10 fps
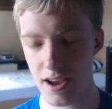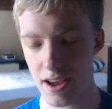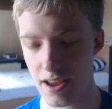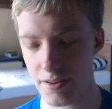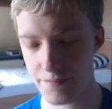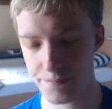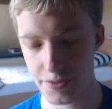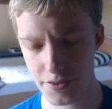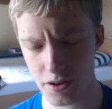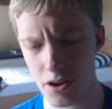And
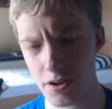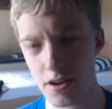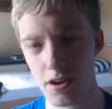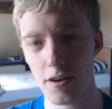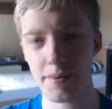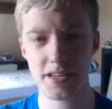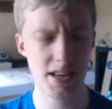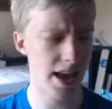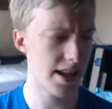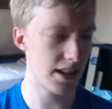oh, you're gonna be
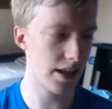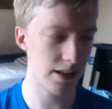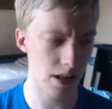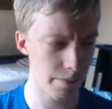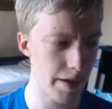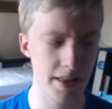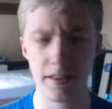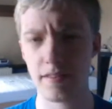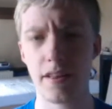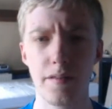sad. I'll make
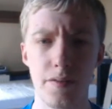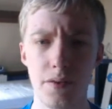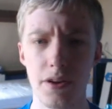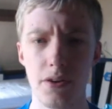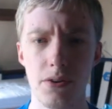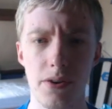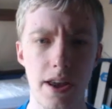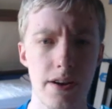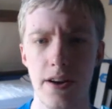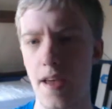this thing for you.
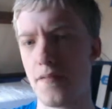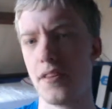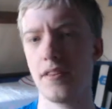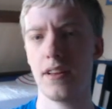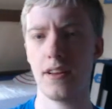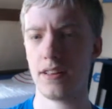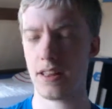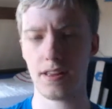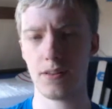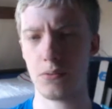Here, have this.
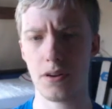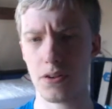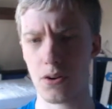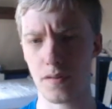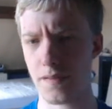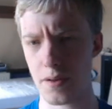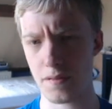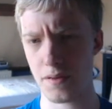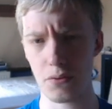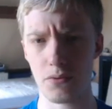Like one of the girls found
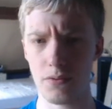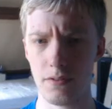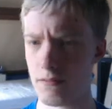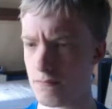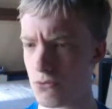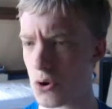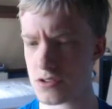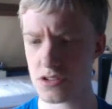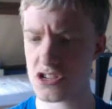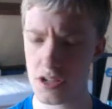a few
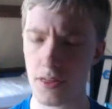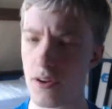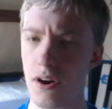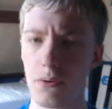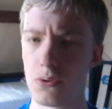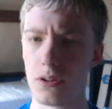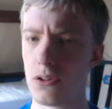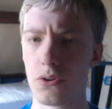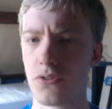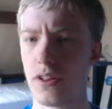rocks that she thought
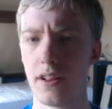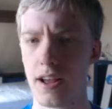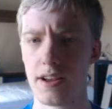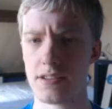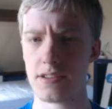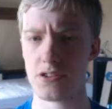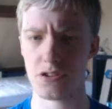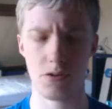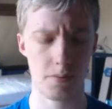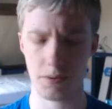looked really nice, and
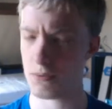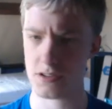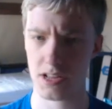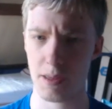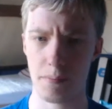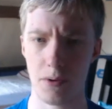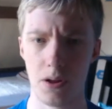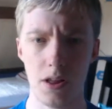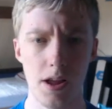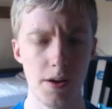she normally wants to keep them
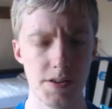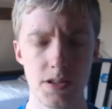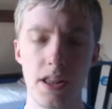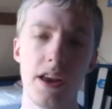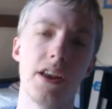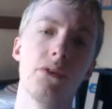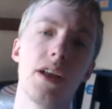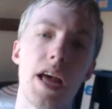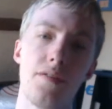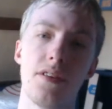all. She's like, "Here, you
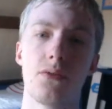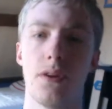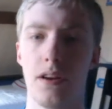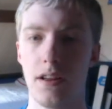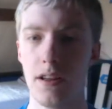can have this one."